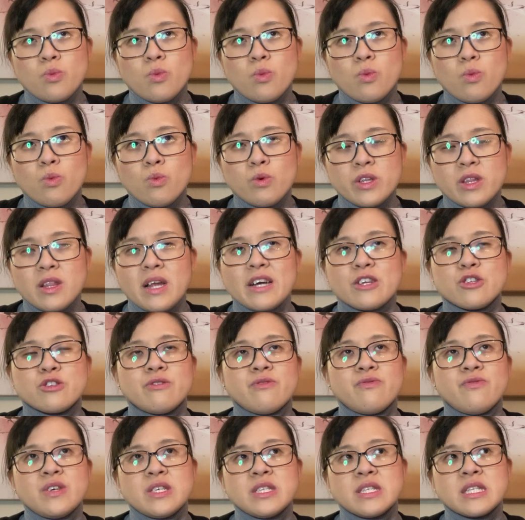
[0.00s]
would like to
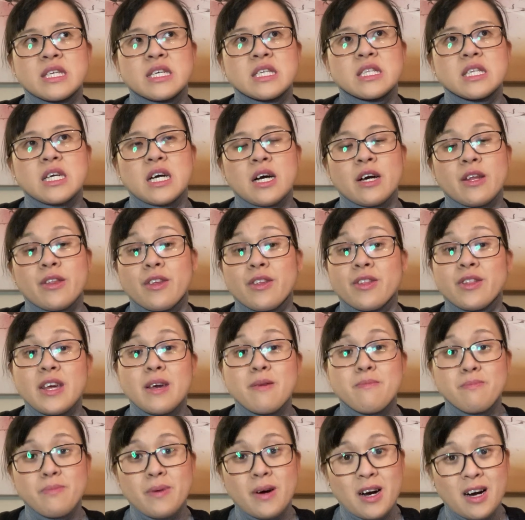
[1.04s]
visit the
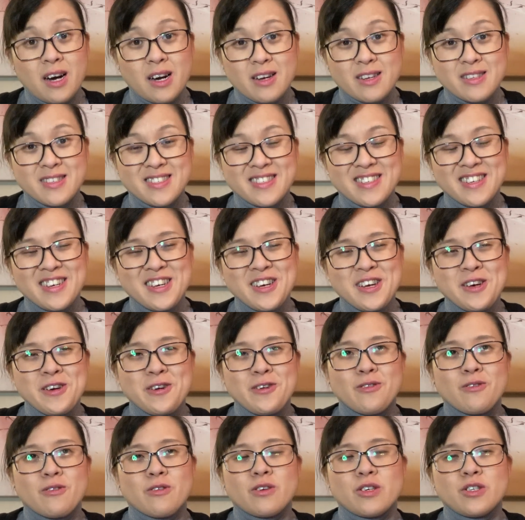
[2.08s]
theme parks,
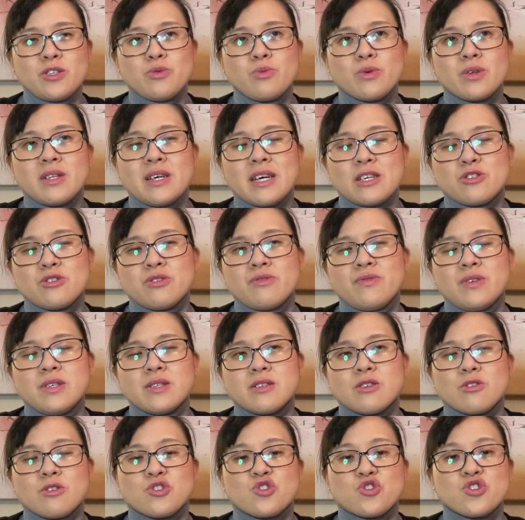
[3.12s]
or you would like to
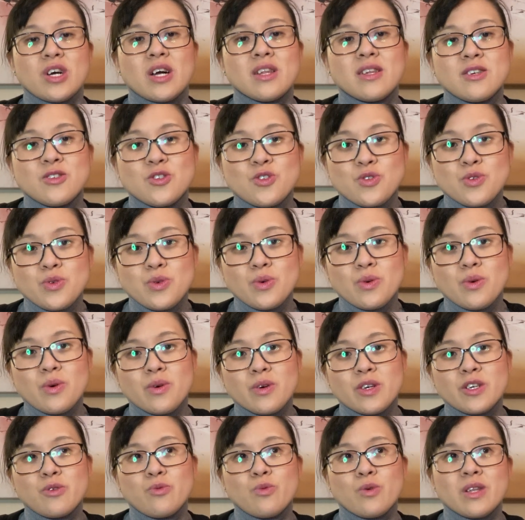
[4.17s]
visit Australia Zoo, or
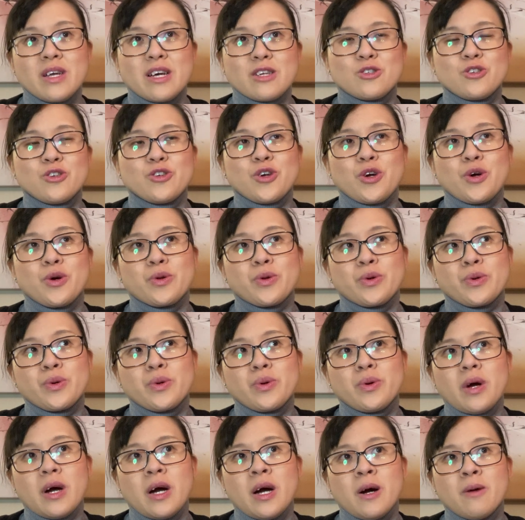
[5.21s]
you would like to go
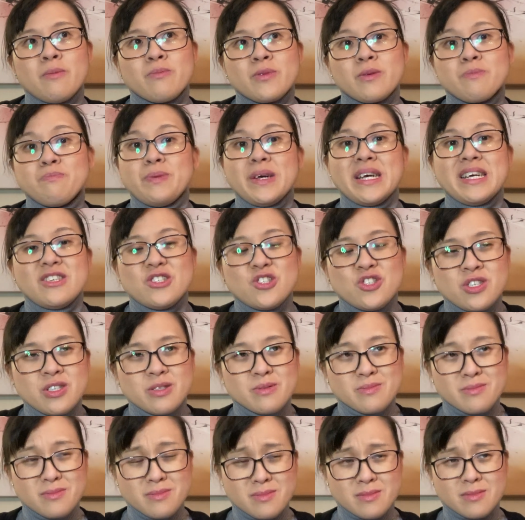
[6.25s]
to the beach,
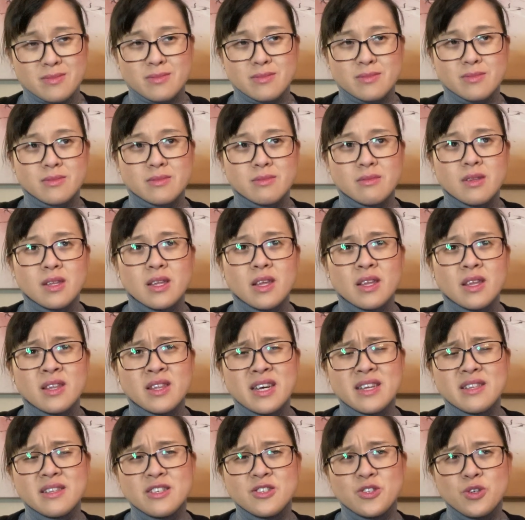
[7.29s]

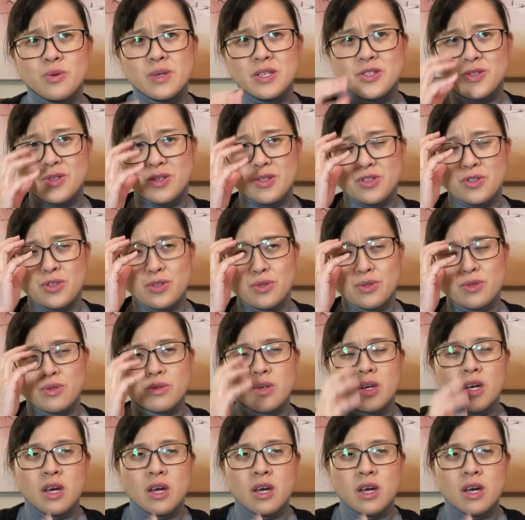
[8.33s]
then it's always good to